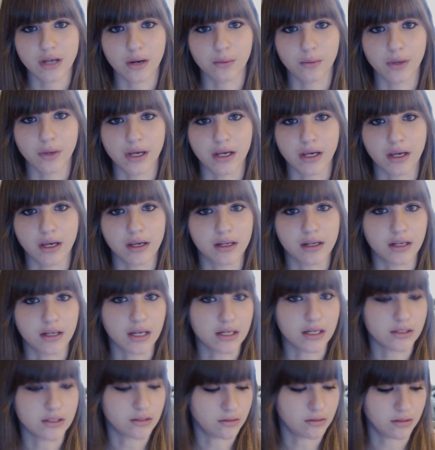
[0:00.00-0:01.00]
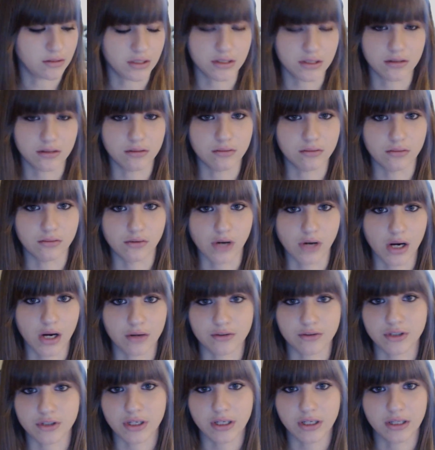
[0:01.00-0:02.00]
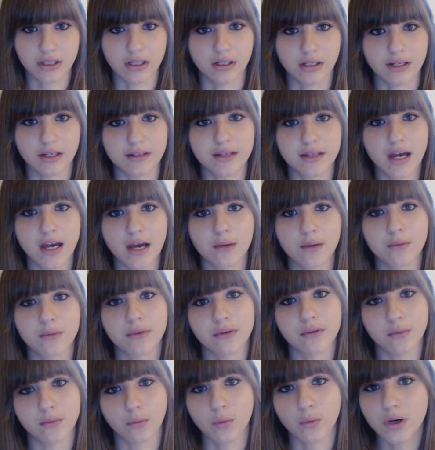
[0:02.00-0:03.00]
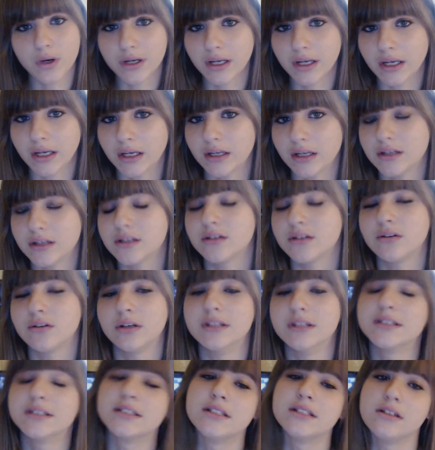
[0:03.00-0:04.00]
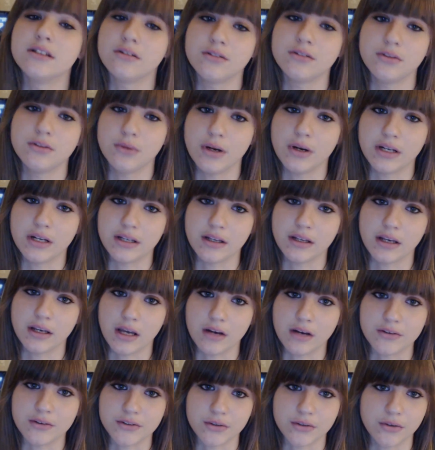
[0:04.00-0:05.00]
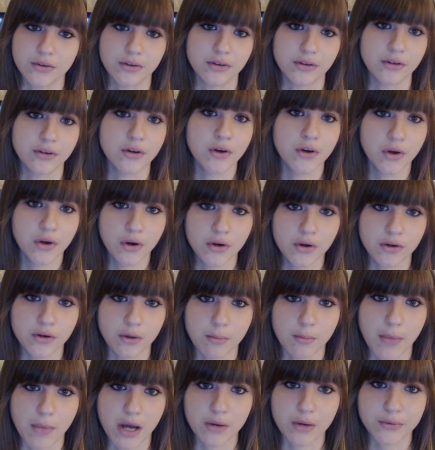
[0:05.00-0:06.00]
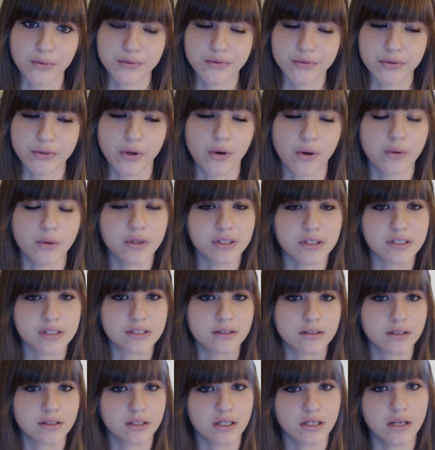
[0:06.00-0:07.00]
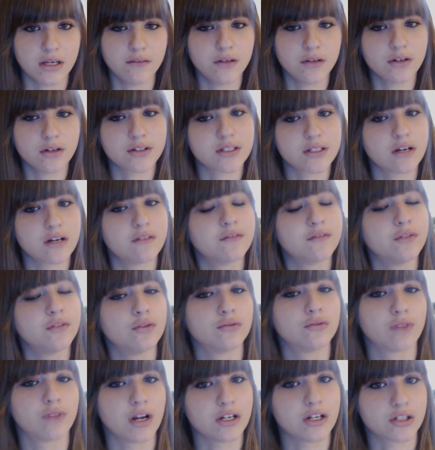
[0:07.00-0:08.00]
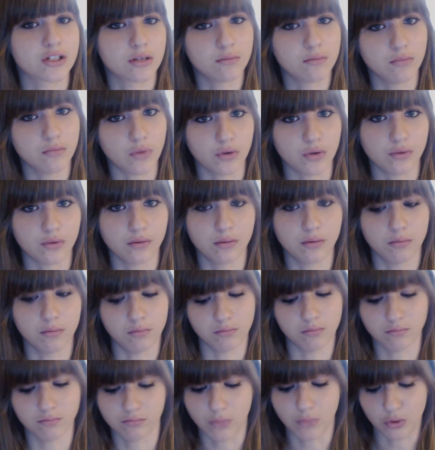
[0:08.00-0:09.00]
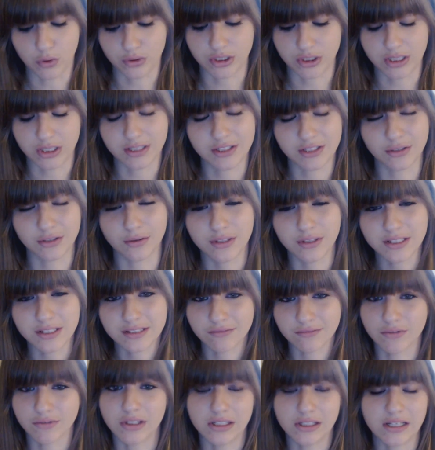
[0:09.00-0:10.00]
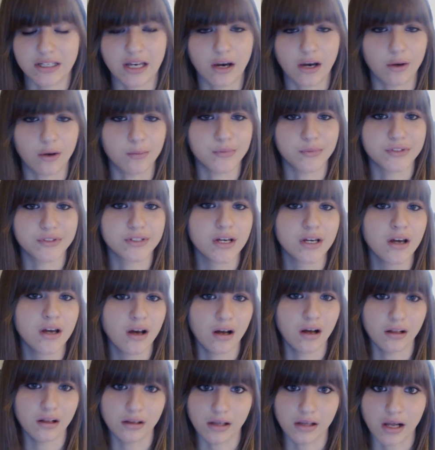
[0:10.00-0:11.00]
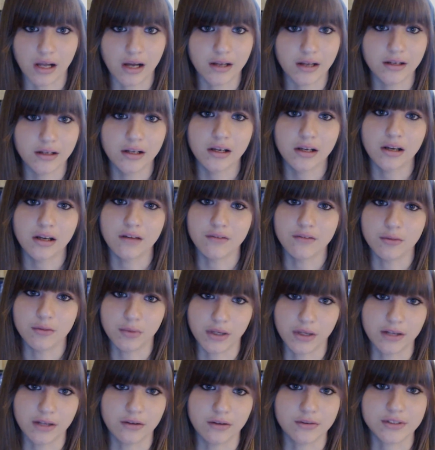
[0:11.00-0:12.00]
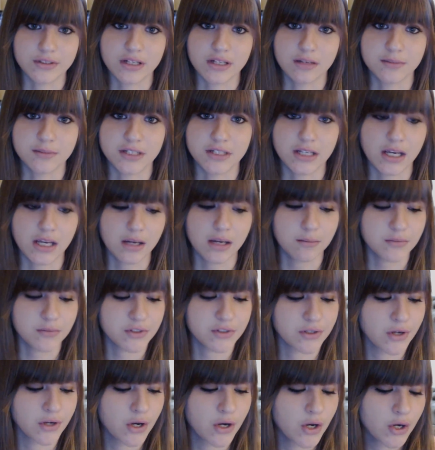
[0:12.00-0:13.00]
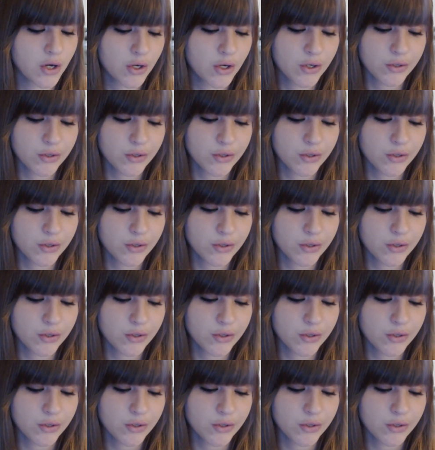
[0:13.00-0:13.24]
That way, in case you need to crouch, anything like that, with your one hand, you can still do anything else on your mouse. So it's giving yourself full range and motion. So this really helps a lot if you play those types of games.